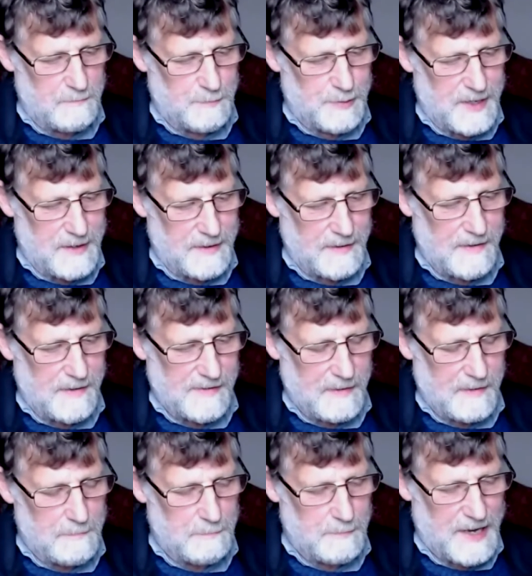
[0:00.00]
burdens
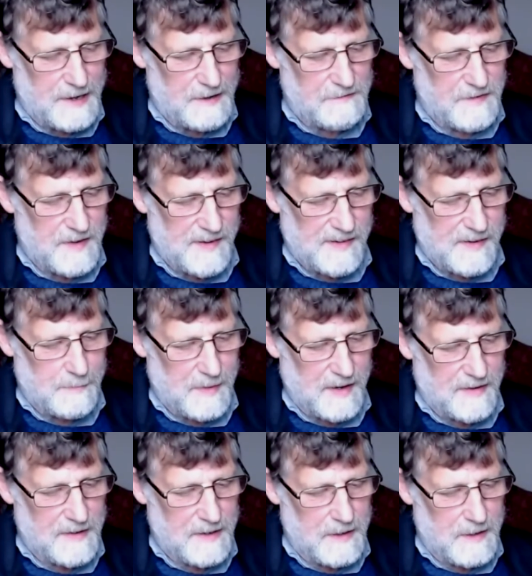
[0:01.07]
and benefits
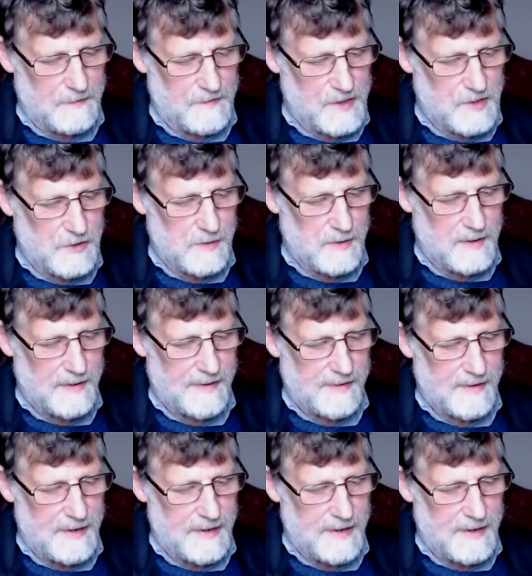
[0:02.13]
amongst individuals,